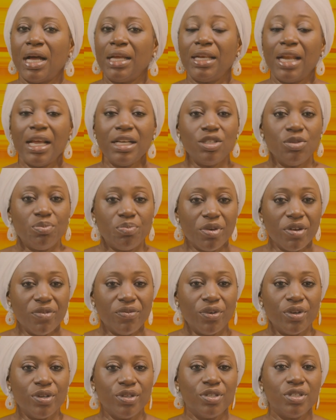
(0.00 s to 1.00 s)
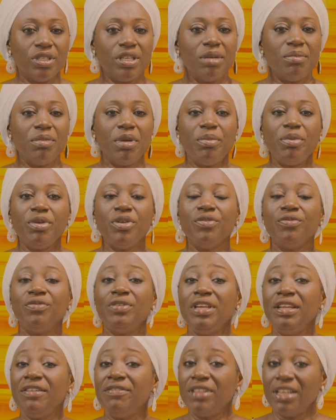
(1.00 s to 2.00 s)
I'd like to pray for you today. Maybe
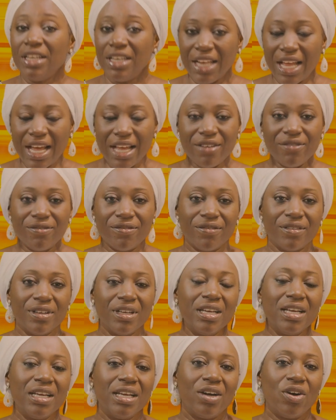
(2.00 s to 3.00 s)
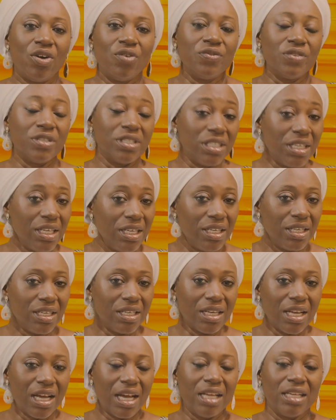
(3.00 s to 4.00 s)
you've lived the life of
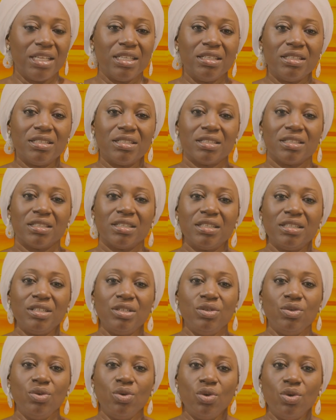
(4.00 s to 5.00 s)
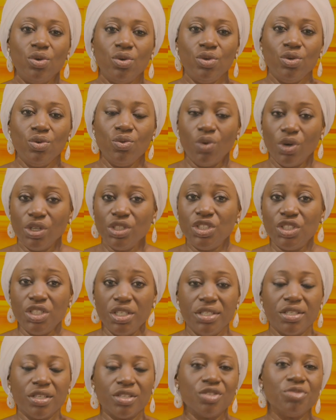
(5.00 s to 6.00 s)
sin and, you know, you want
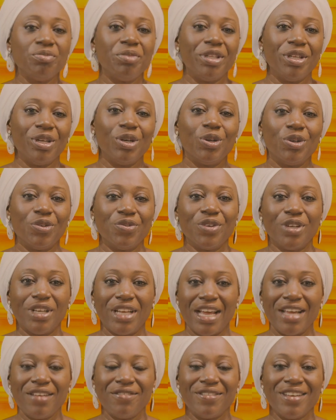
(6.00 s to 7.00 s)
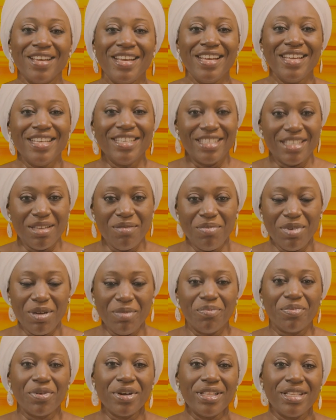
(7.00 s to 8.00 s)
Jesus to be the Lord of your life.
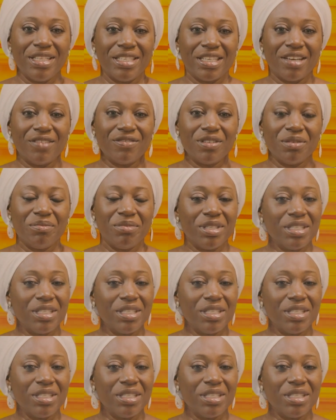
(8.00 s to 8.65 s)
Simply pray this after